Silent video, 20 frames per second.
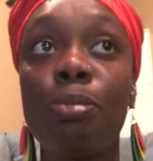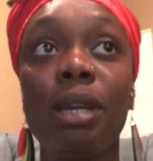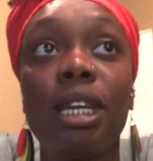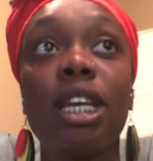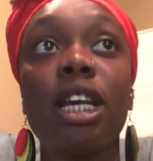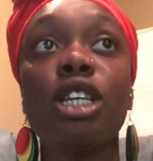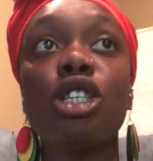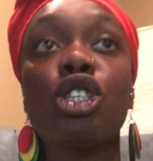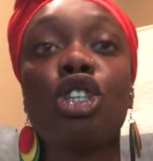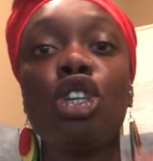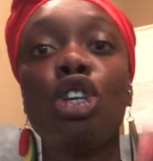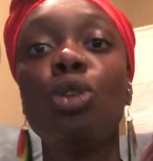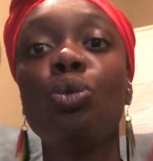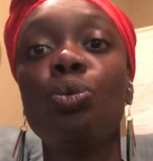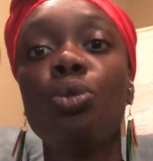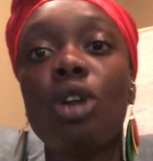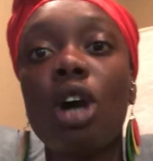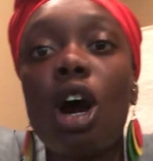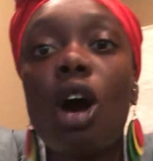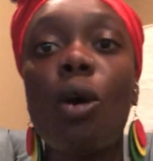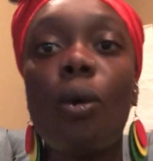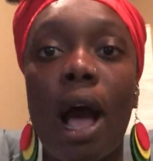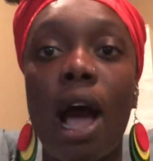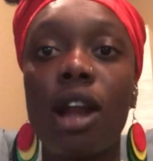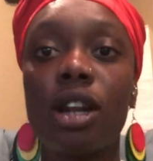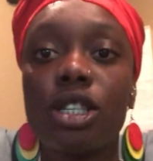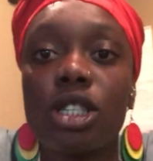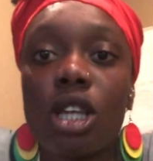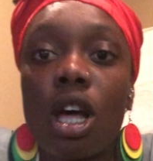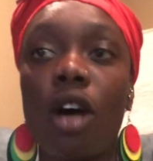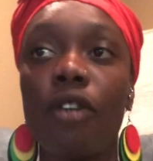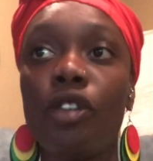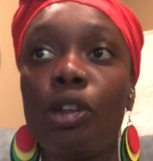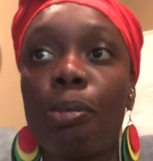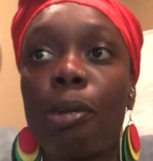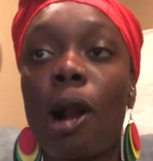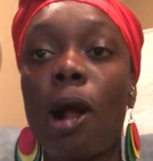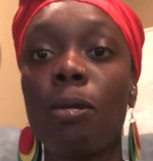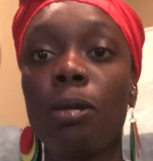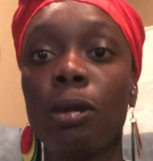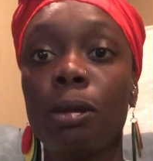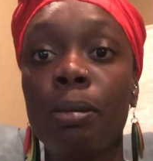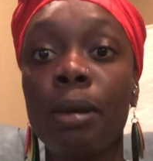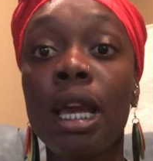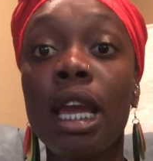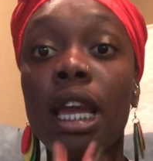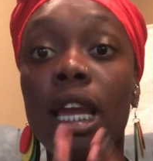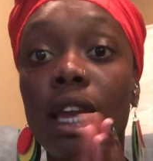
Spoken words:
because you know how to solve the problem.